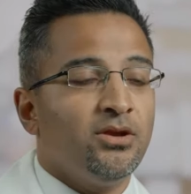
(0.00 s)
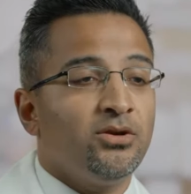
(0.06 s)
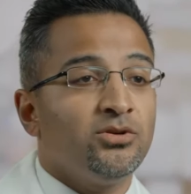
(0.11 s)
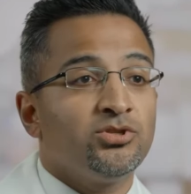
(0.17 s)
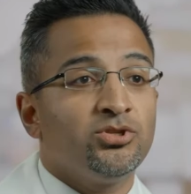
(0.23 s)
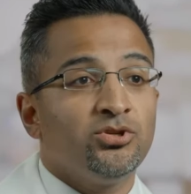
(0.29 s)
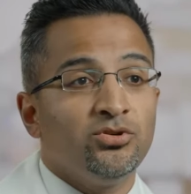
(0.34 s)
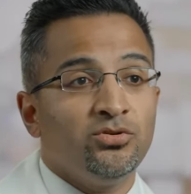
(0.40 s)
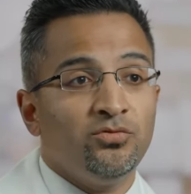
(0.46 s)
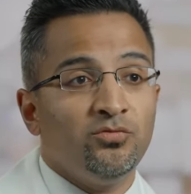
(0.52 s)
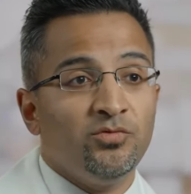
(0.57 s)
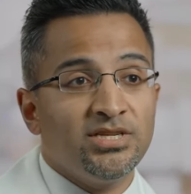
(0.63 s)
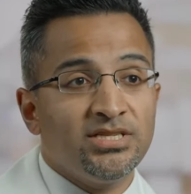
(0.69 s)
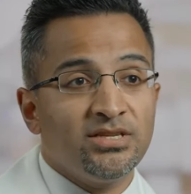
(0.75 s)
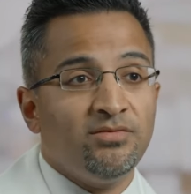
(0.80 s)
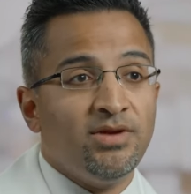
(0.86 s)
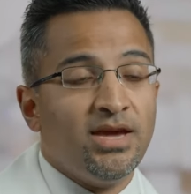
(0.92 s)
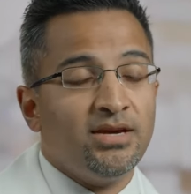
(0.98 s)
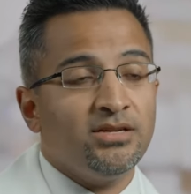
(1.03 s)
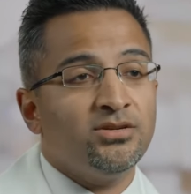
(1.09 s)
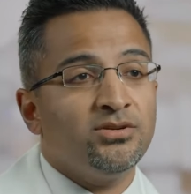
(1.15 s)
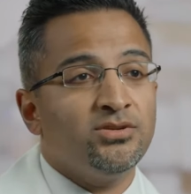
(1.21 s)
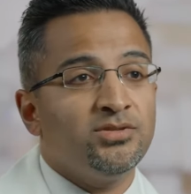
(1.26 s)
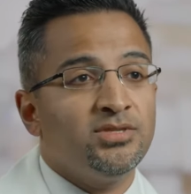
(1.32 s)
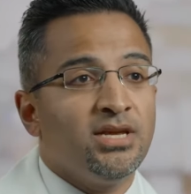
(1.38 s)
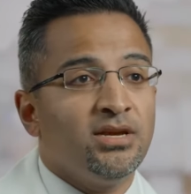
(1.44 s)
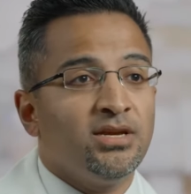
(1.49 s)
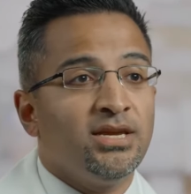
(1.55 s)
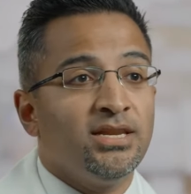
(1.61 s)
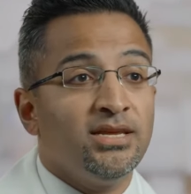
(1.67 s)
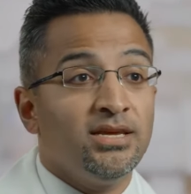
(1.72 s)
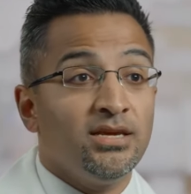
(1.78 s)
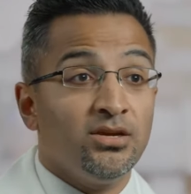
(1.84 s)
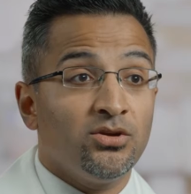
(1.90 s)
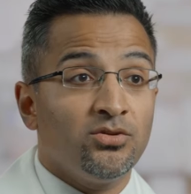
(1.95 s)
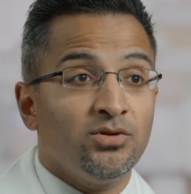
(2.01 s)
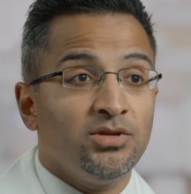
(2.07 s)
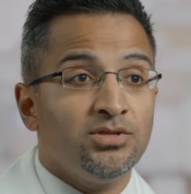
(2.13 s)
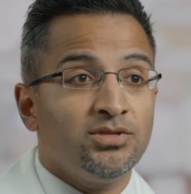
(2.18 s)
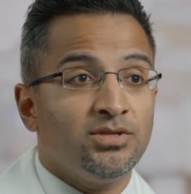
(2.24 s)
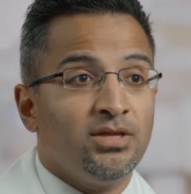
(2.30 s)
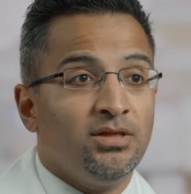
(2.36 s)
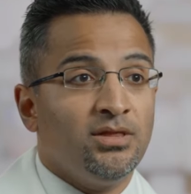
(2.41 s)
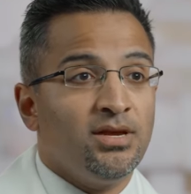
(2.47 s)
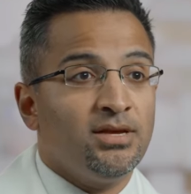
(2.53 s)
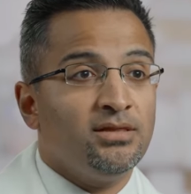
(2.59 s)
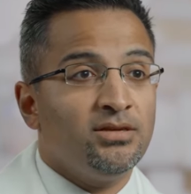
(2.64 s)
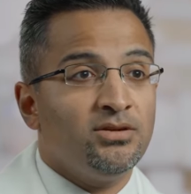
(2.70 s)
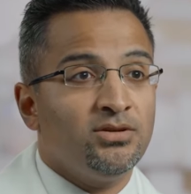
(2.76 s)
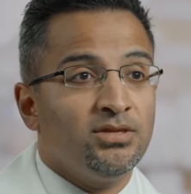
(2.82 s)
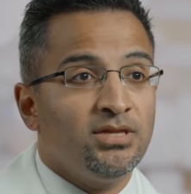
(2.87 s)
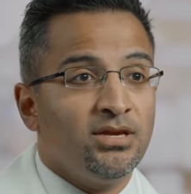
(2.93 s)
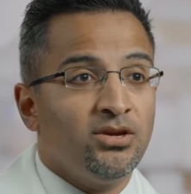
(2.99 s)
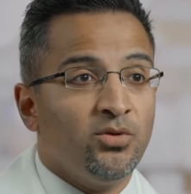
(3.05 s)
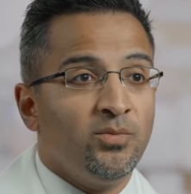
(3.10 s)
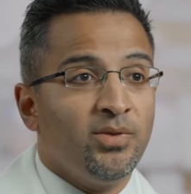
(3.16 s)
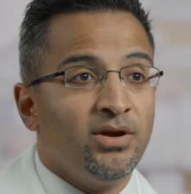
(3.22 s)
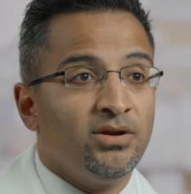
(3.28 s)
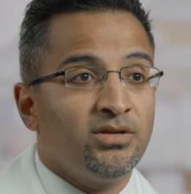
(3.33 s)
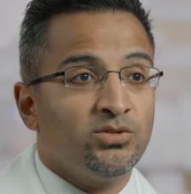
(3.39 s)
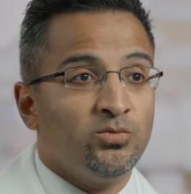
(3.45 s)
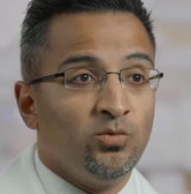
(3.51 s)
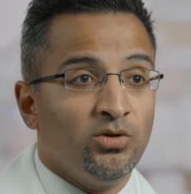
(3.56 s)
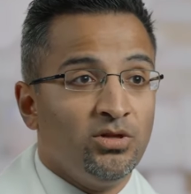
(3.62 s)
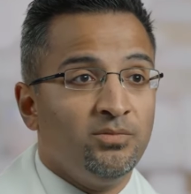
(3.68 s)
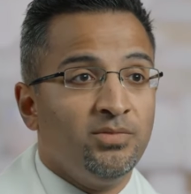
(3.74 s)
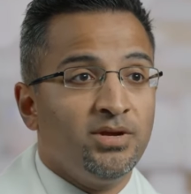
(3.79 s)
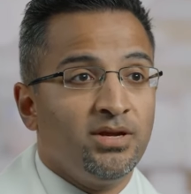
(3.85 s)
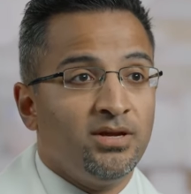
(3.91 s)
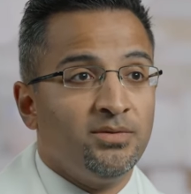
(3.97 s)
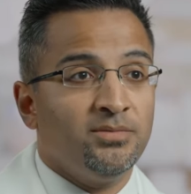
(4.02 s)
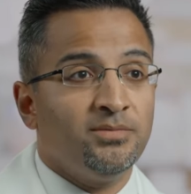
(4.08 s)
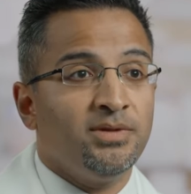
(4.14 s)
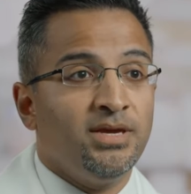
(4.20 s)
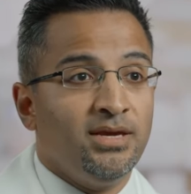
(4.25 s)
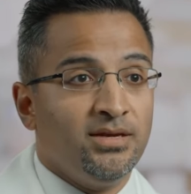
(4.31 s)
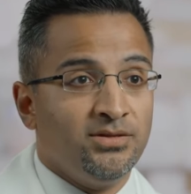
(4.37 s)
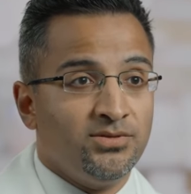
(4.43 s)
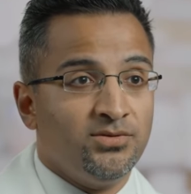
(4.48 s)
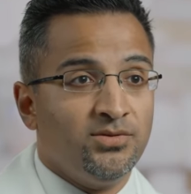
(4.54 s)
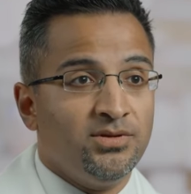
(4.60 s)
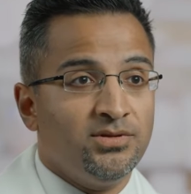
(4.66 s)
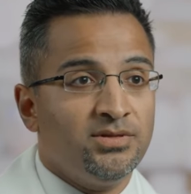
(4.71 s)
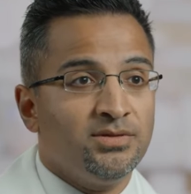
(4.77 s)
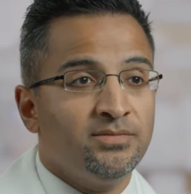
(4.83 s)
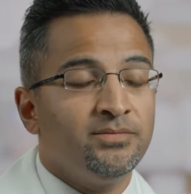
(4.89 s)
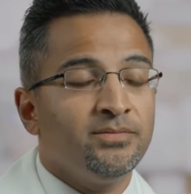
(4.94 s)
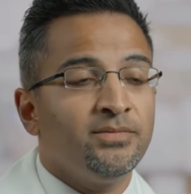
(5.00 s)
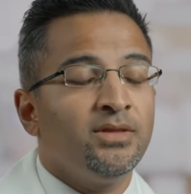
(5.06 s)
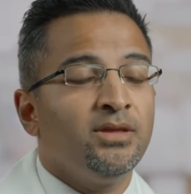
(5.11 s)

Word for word: There are certain risk factors that can increase the likelihood that your Barrett's will become cancerous,